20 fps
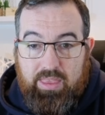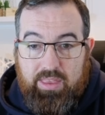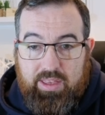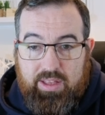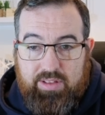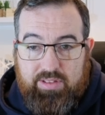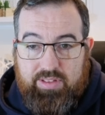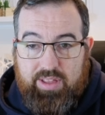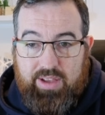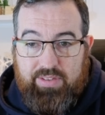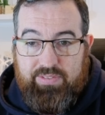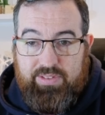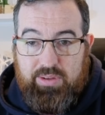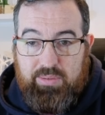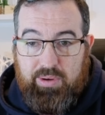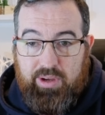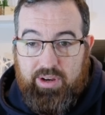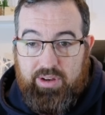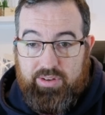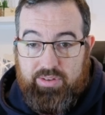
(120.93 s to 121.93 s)
it's
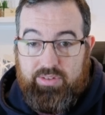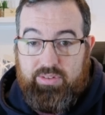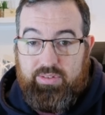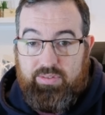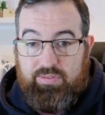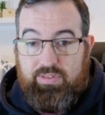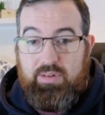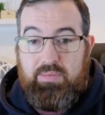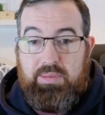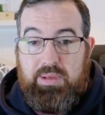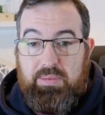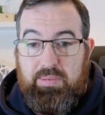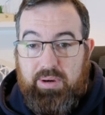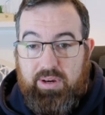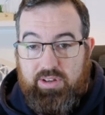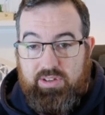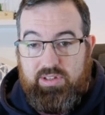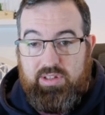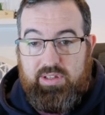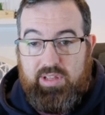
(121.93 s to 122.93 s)
definitely what, for me
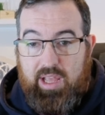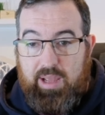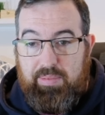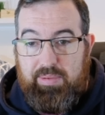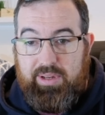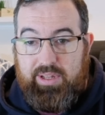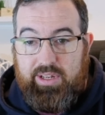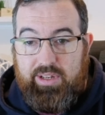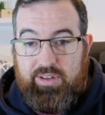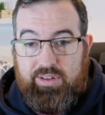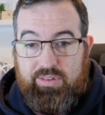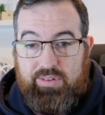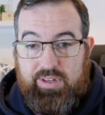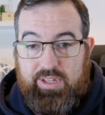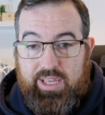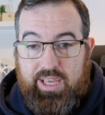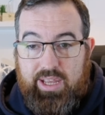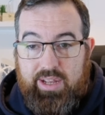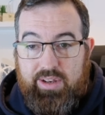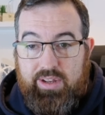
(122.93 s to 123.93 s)
personally, is happy to get into it.
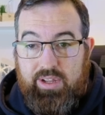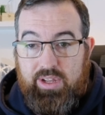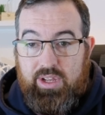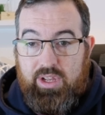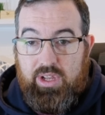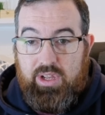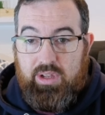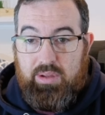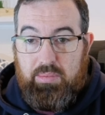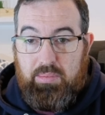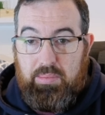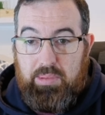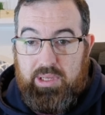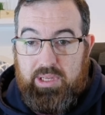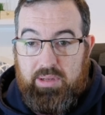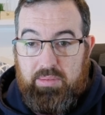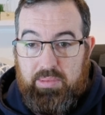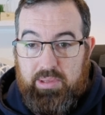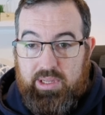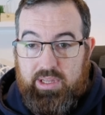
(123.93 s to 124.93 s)
Again,
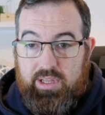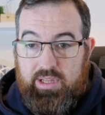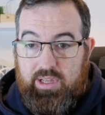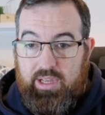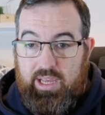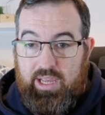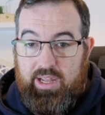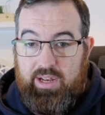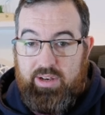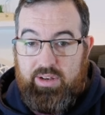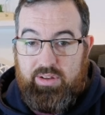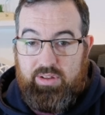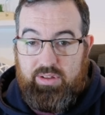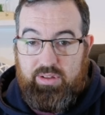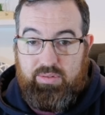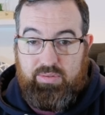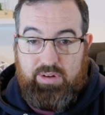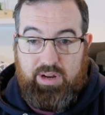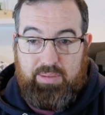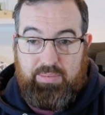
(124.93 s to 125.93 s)
BNB and
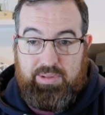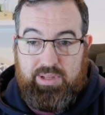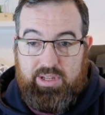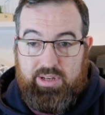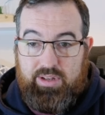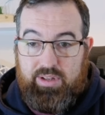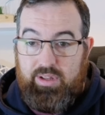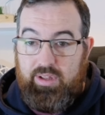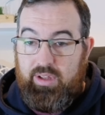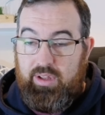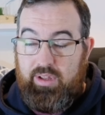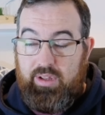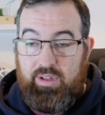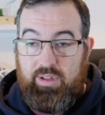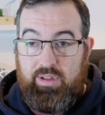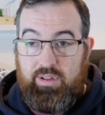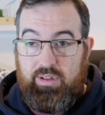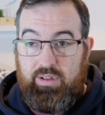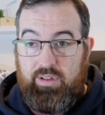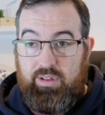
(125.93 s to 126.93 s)
Wrapped ETH
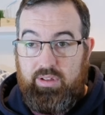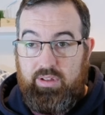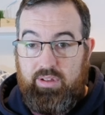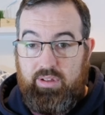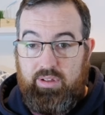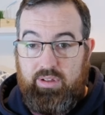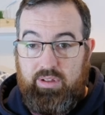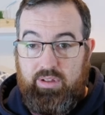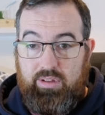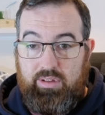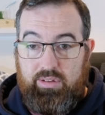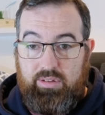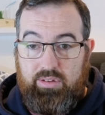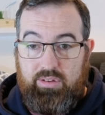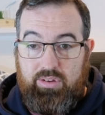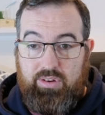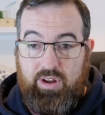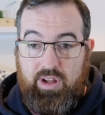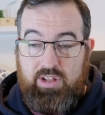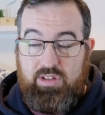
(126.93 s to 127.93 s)

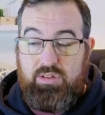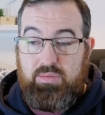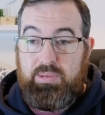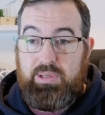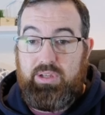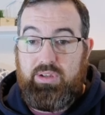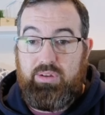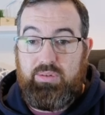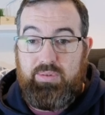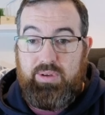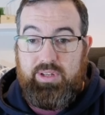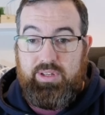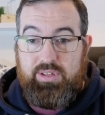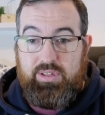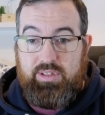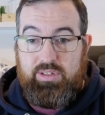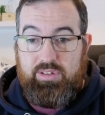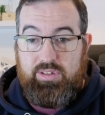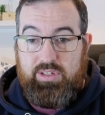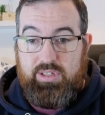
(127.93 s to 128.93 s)
could also be a good one,
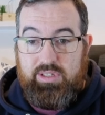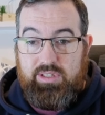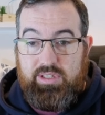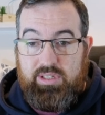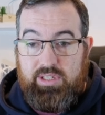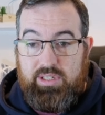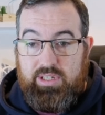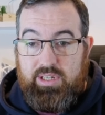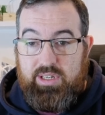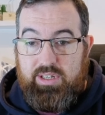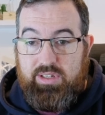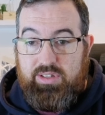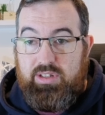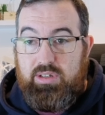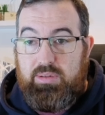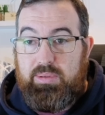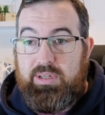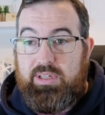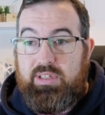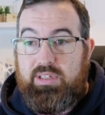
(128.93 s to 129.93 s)
because you can see it there,
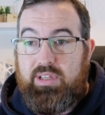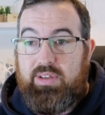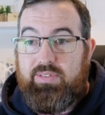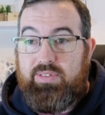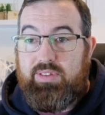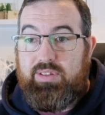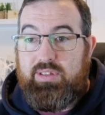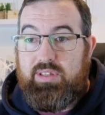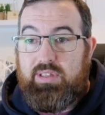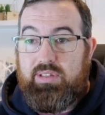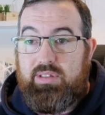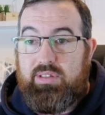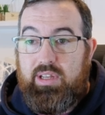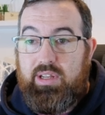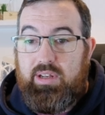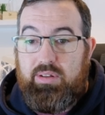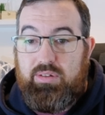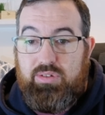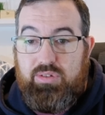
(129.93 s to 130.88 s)
0.76. And I'm